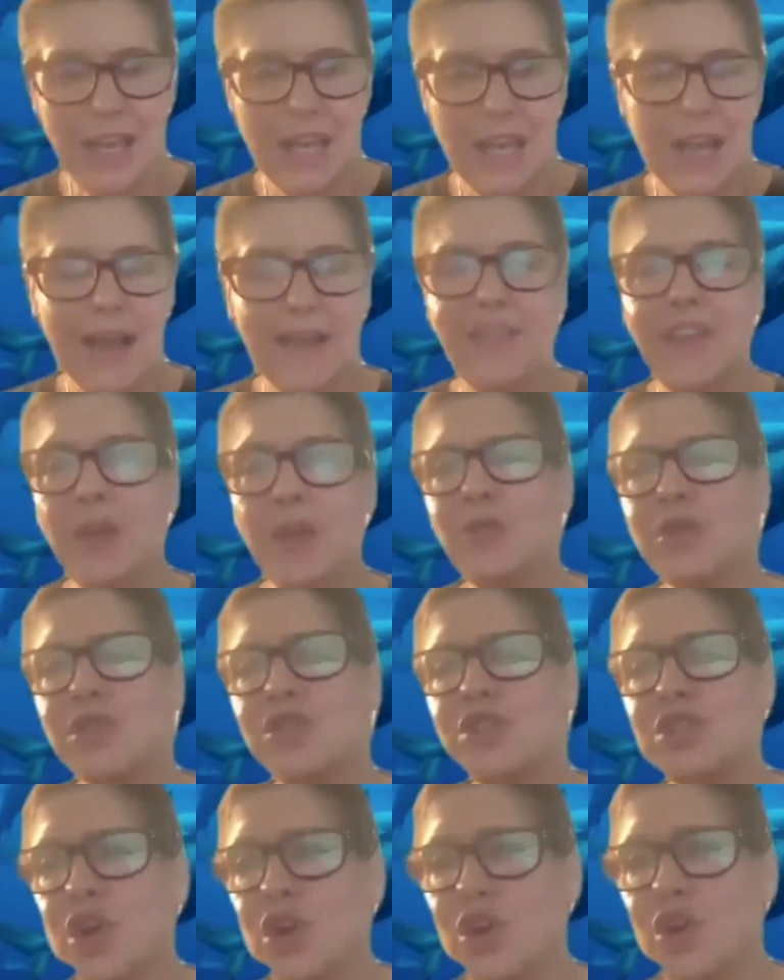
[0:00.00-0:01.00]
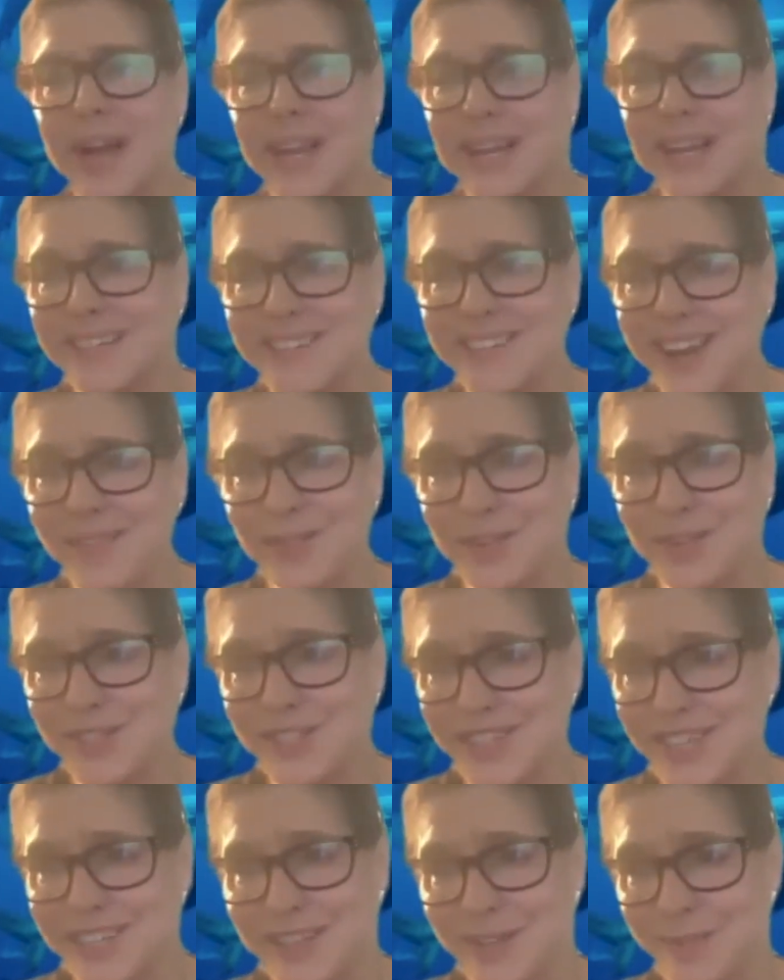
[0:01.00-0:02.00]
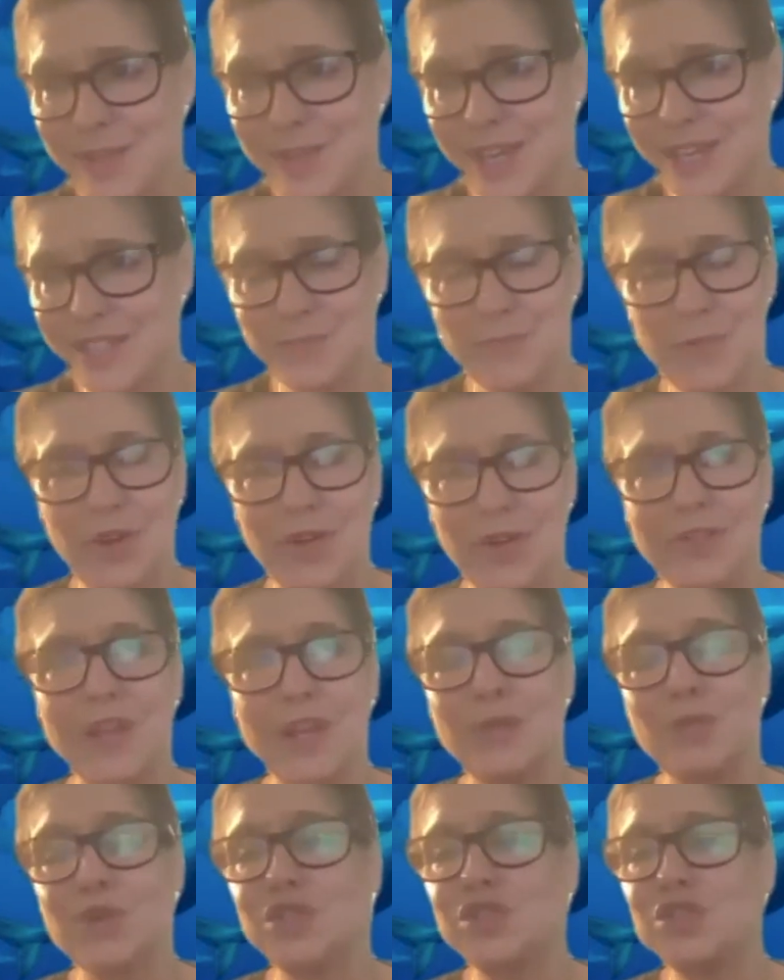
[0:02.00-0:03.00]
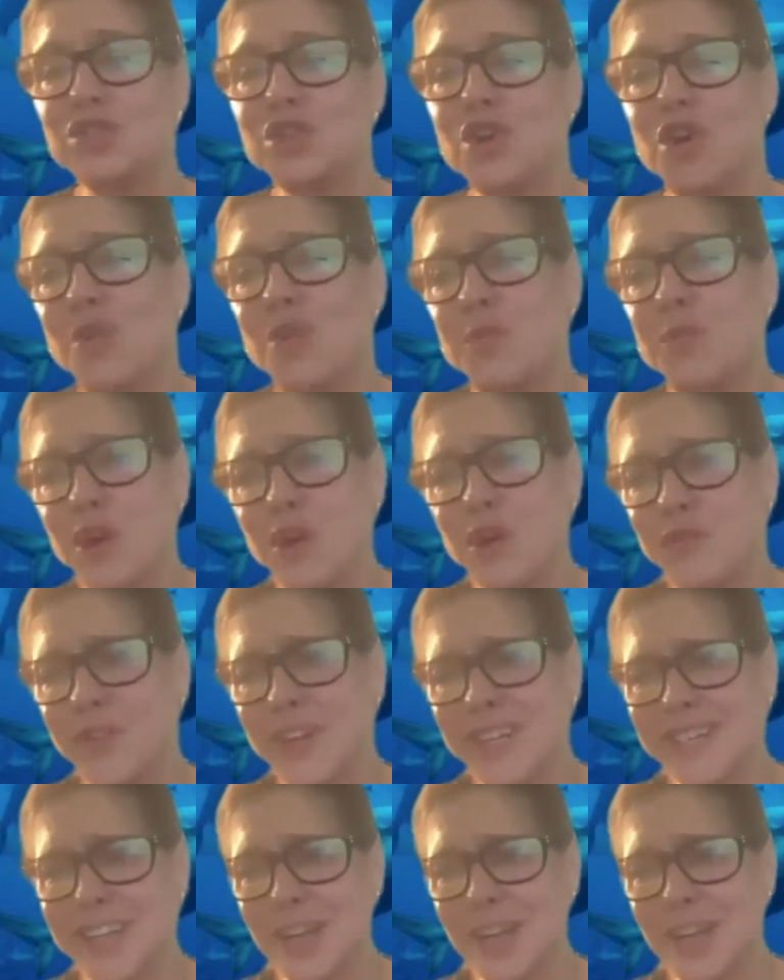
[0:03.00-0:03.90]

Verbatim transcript: and they were so i had never seen them that small and they were so perfect